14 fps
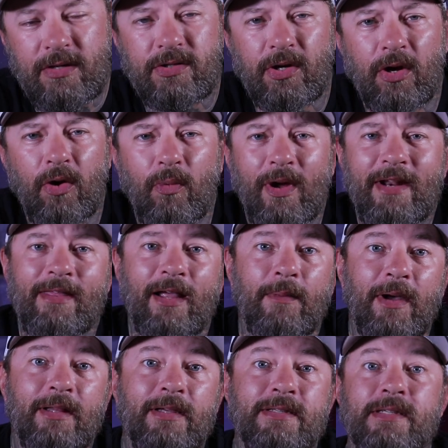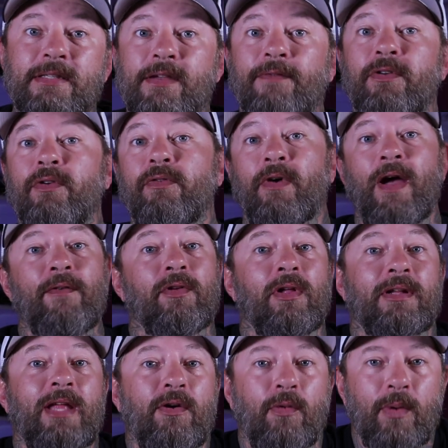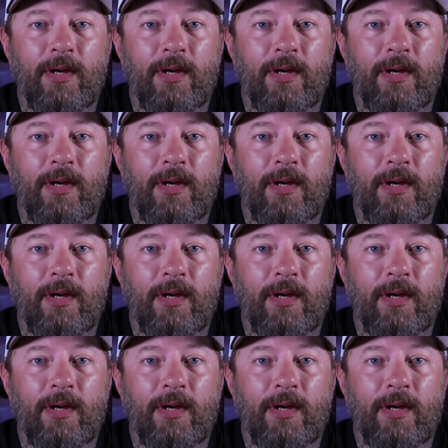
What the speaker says: So a good way to think about this is if you've ever looked out